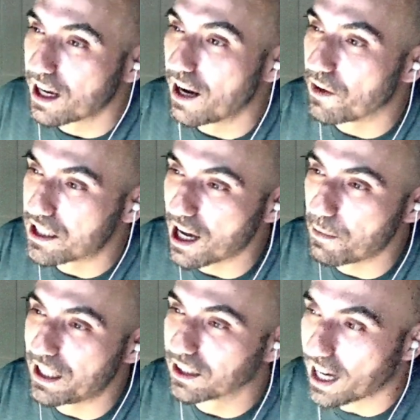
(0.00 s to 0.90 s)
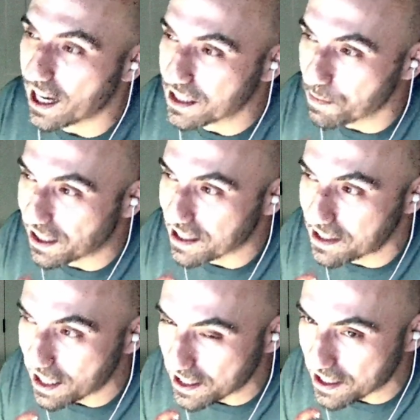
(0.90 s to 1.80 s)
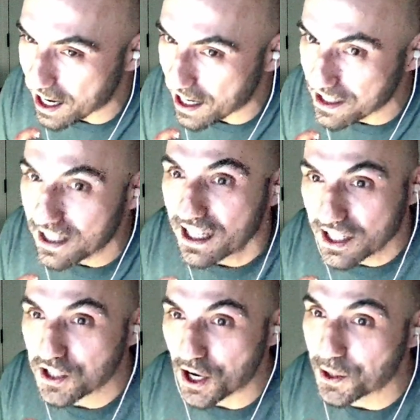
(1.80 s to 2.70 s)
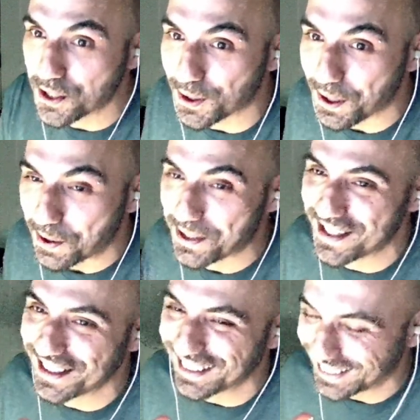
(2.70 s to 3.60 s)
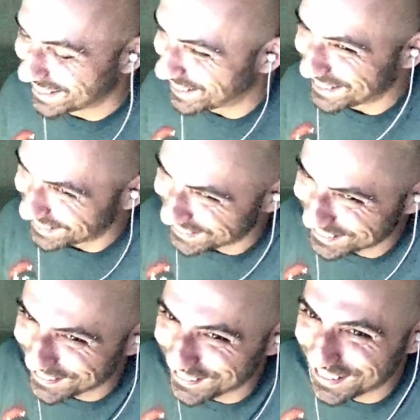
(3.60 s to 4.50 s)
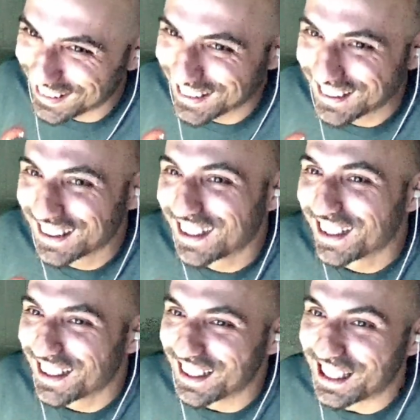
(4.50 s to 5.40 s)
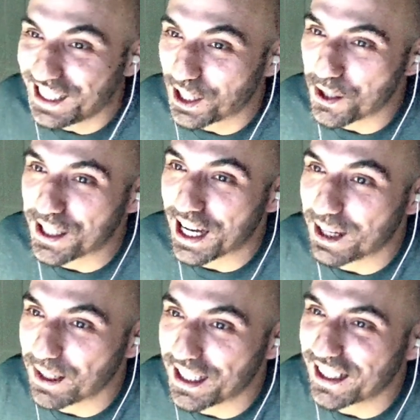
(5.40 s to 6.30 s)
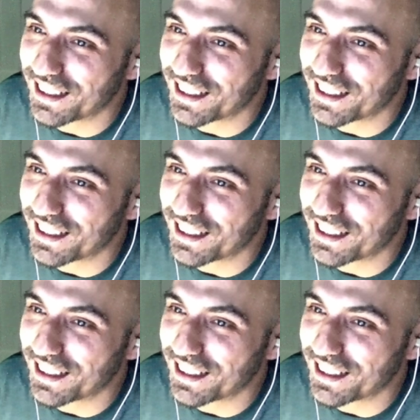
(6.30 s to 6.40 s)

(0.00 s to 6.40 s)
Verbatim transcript: Every time he lies about his dick size, his nose grows. Oh my god. HeNose Gaming?